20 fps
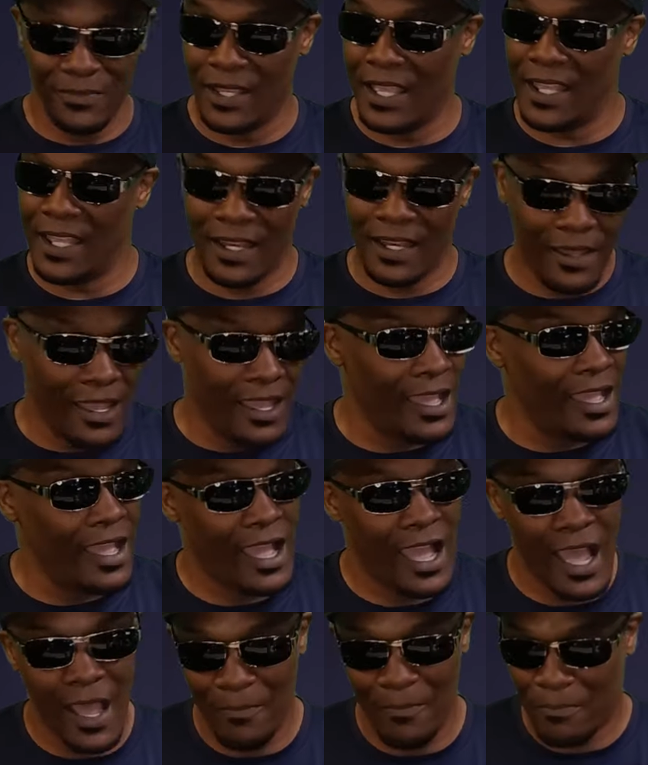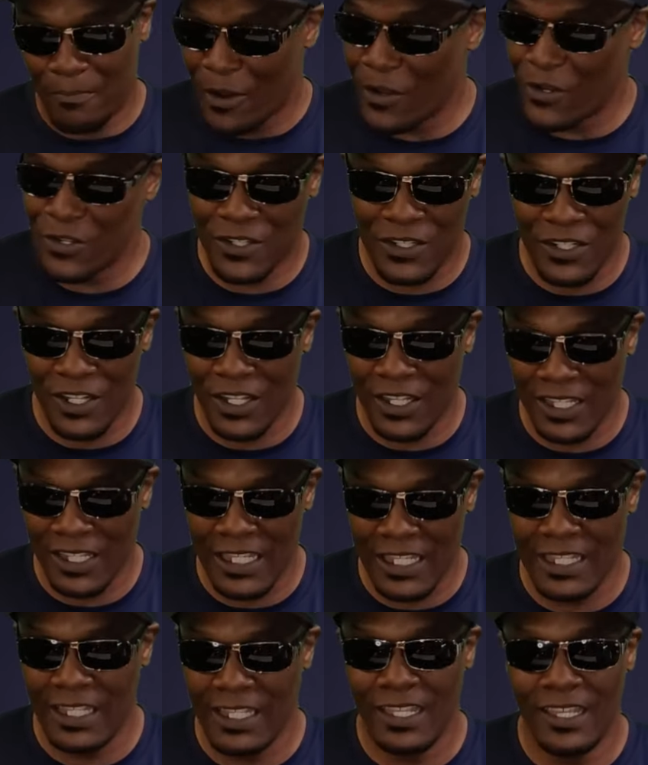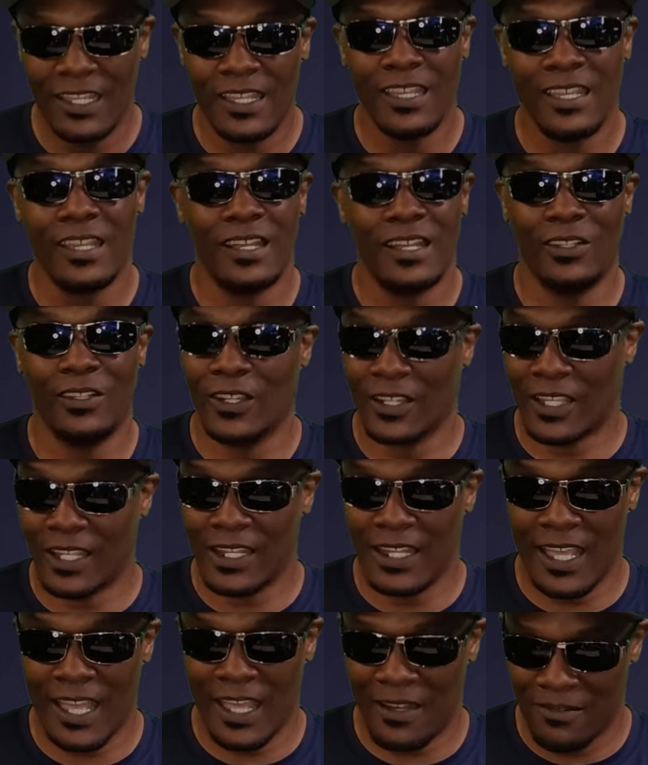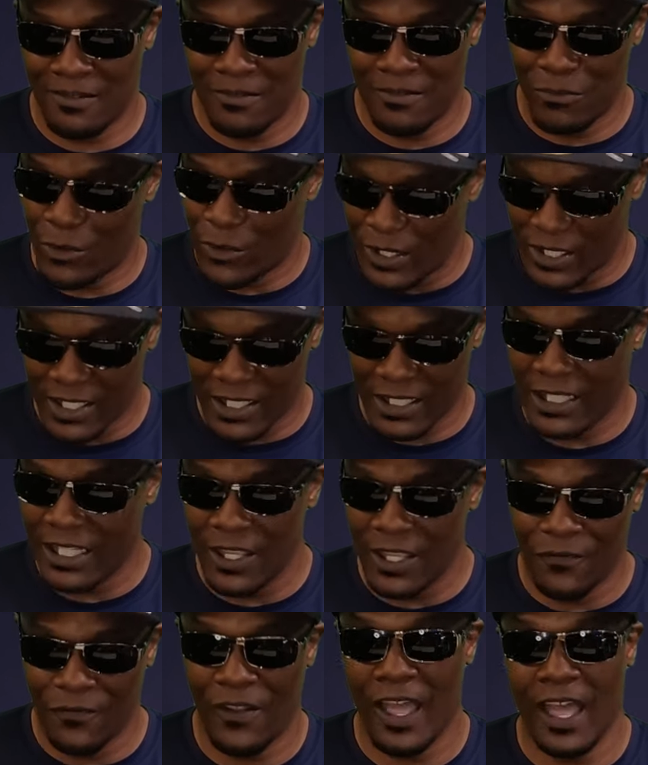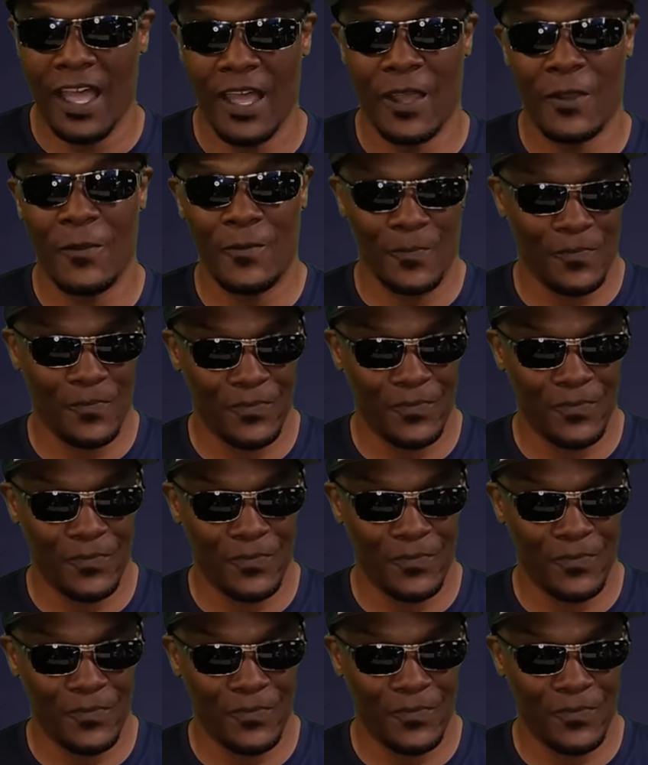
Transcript: And I'm personally looking at Marist Liufau.